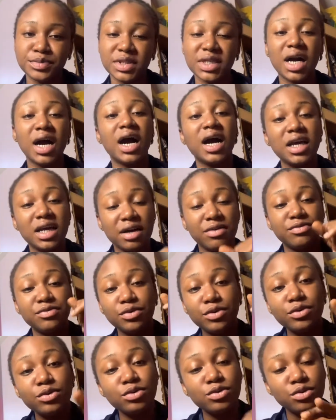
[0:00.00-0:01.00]
I have
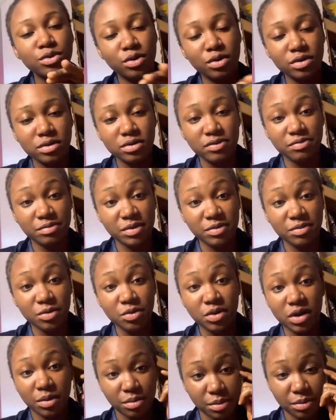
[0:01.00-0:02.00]
used tons of baby
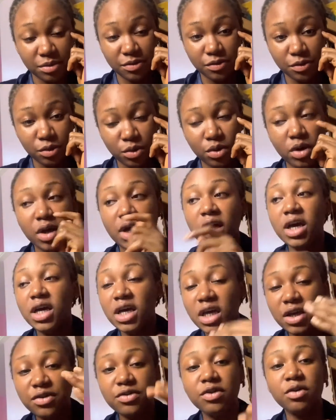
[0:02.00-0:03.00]
wipe before.
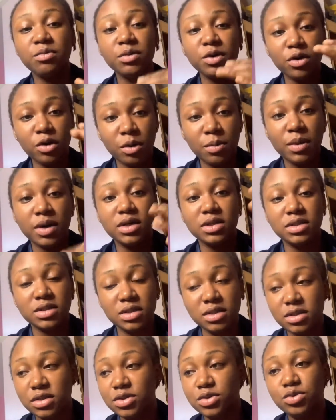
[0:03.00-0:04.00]
If you're a makeup
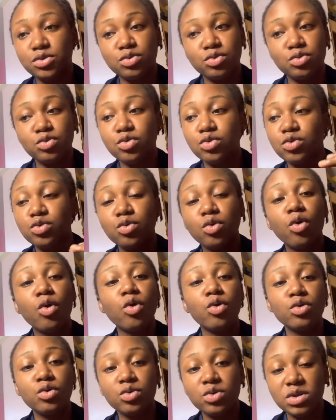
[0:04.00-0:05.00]
artist, you know you
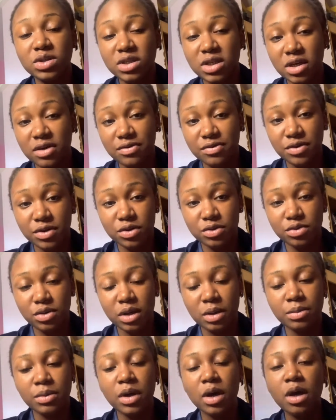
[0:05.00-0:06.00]
always get face wipe,
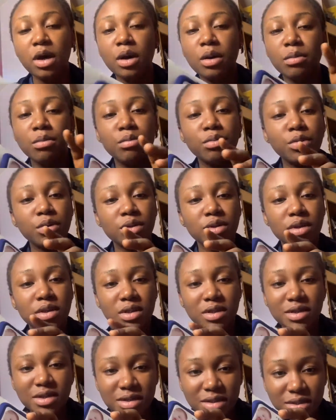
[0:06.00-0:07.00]
but
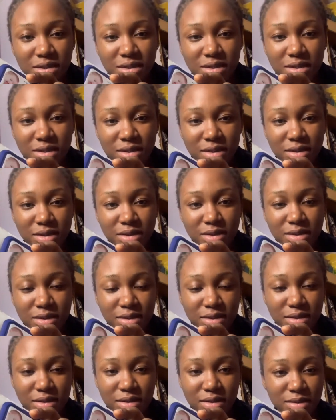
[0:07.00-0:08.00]
this,
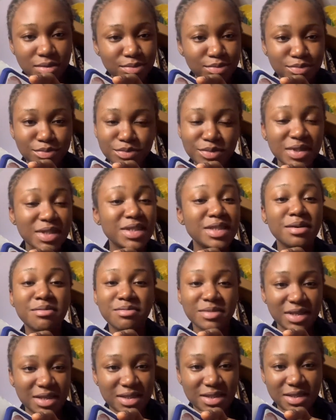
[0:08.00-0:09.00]
it's
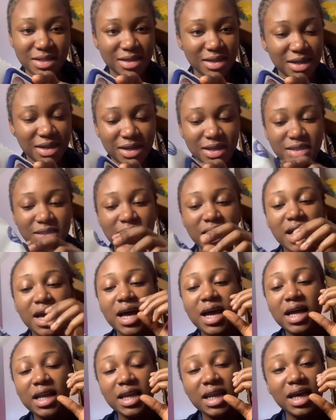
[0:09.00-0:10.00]
amazing, guys.
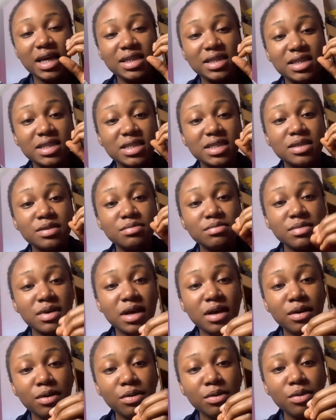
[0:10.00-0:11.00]
Like the
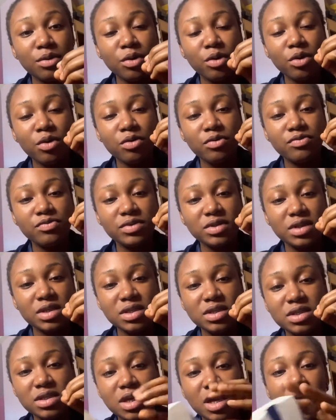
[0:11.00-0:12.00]
smell of this
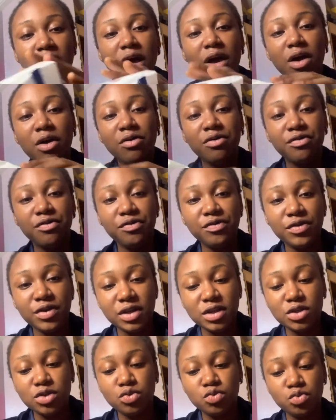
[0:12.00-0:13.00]

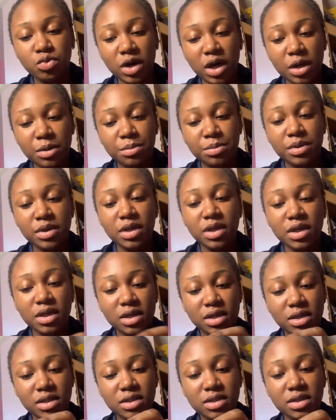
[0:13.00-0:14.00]
face wipe
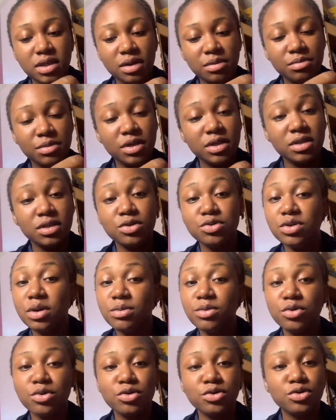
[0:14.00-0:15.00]
is amazing. You know, I'm
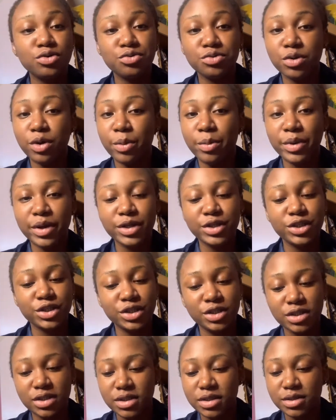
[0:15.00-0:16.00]
not going to recommend shit.